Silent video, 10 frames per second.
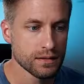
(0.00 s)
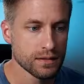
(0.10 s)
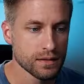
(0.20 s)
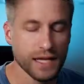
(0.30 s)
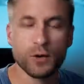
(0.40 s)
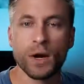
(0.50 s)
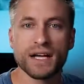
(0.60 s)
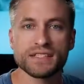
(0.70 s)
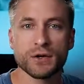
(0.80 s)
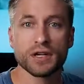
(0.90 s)
do you.
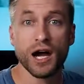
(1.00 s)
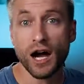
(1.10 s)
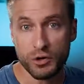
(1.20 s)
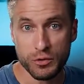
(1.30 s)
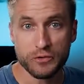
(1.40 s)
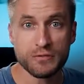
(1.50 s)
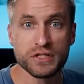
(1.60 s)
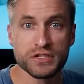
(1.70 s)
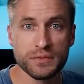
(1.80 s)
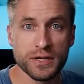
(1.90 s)
Likewise, on Ahruf,
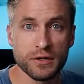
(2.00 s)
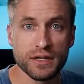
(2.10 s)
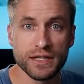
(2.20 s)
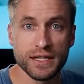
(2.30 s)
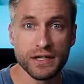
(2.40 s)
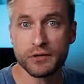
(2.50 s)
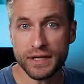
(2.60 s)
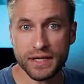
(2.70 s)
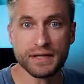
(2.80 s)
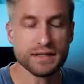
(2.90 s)
Shabir Ali
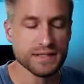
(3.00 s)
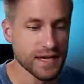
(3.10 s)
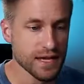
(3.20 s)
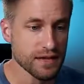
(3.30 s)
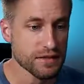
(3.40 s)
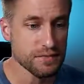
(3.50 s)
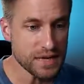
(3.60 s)
agreed, saying the